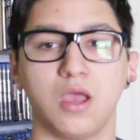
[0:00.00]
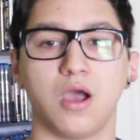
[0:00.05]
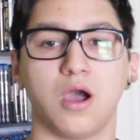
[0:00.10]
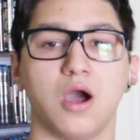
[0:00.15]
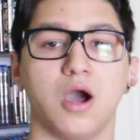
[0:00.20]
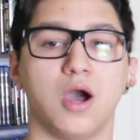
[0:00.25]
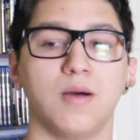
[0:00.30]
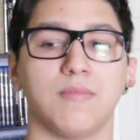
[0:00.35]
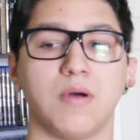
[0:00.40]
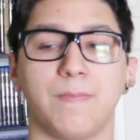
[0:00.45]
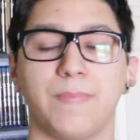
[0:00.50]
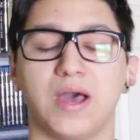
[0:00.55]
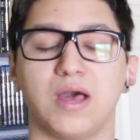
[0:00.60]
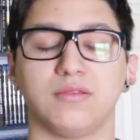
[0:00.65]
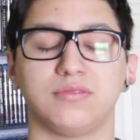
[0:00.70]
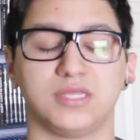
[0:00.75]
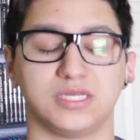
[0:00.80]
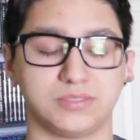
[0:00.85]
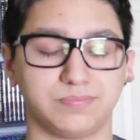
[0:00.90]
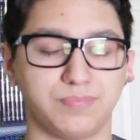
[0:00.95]

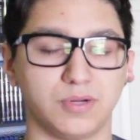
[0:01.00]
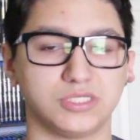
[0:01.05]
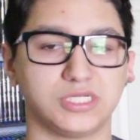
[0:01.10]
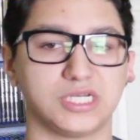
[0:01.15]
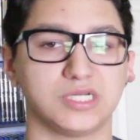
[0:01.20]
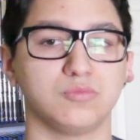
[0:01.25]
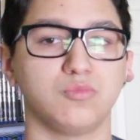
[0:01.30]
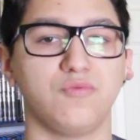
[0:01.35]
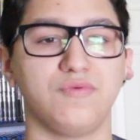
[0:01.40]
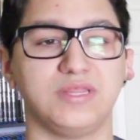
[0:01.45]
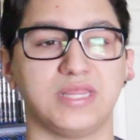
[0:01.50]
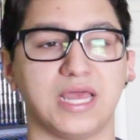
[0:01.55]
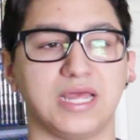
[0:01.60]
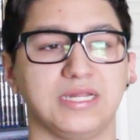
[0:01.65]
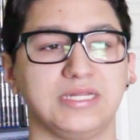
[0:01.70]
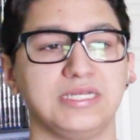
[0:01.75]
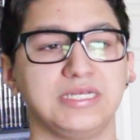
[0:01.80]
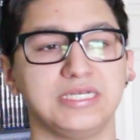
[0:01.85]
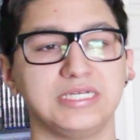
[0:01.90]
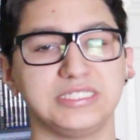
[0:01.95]
about this particular movie
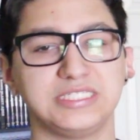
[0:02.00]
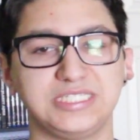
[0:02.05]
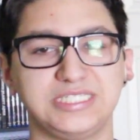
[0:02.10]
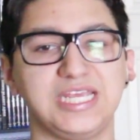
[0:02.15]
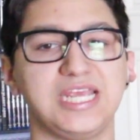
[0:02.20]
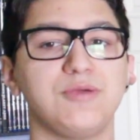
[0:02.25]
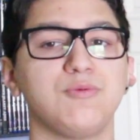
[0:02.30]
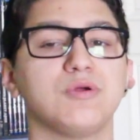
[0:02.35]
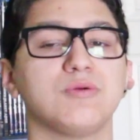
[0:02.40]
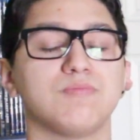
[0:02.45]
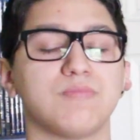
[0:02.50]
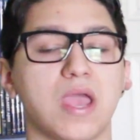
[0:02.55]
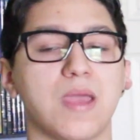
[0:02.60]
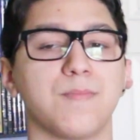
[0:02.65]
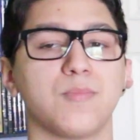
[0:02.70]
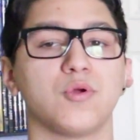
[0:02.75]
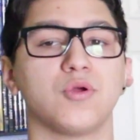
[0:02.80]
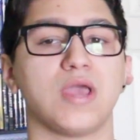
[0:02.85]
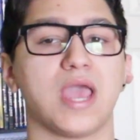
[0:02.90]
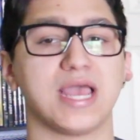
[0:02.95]
that she
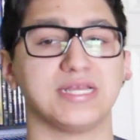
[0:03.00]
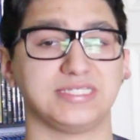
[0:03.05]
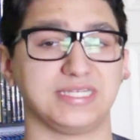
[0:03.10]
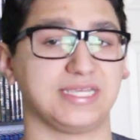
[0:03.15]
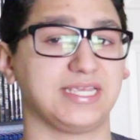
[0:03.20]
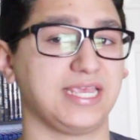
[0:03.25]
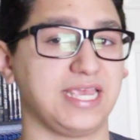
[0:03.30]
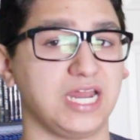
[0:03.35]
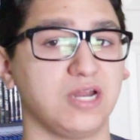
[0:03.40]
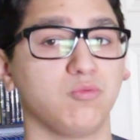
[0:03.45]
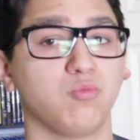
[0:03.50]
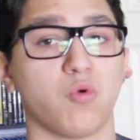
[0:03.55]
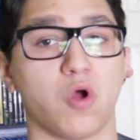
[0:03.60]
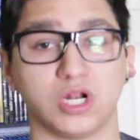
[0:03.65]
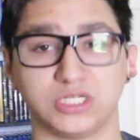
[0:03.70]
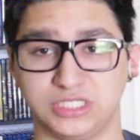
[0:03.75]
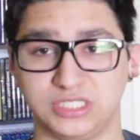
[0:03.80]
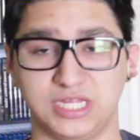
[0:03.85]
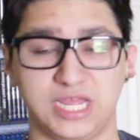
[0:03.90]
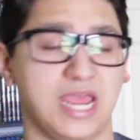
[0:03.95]
remembered as a kid
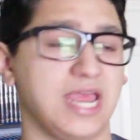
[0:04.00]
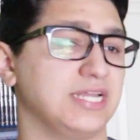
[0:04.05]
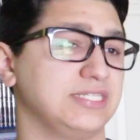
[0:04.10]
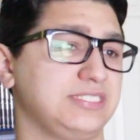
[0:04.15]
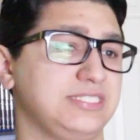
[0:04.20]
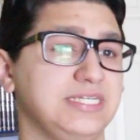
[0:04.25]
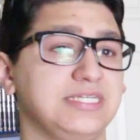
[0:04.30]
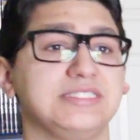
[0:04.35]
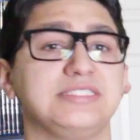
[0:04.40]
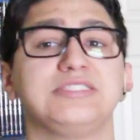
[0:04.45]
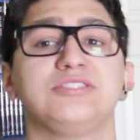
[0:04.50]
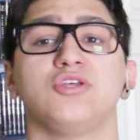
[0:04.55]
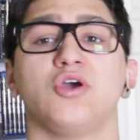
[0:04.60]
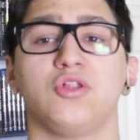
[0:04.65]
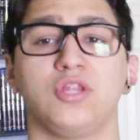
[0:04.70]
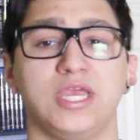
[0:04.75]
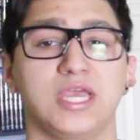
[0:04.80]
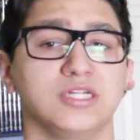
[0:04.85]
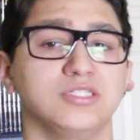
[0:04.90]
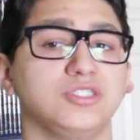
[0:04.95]
watching it, and she
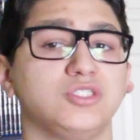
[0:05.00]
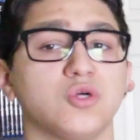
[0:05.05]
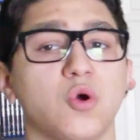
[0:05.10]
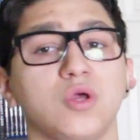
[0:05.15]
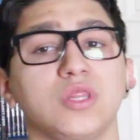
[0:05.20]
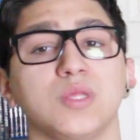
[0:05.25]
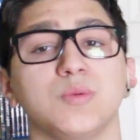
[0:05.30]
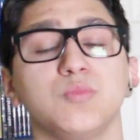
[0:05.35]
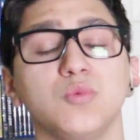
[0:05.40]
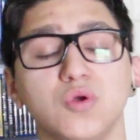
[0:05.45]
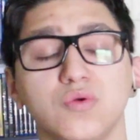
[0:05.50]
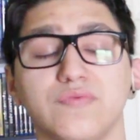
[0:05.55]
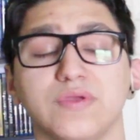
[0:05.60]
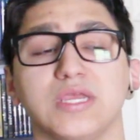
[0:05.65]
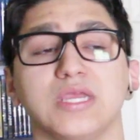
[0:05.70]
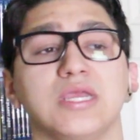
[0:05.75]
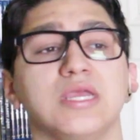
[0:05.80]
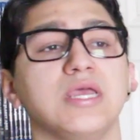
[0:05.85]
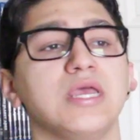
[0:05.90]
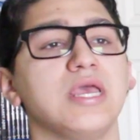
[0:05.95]
thoroughly enjoyed the
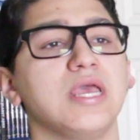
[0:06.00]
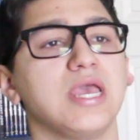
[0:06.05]
movie.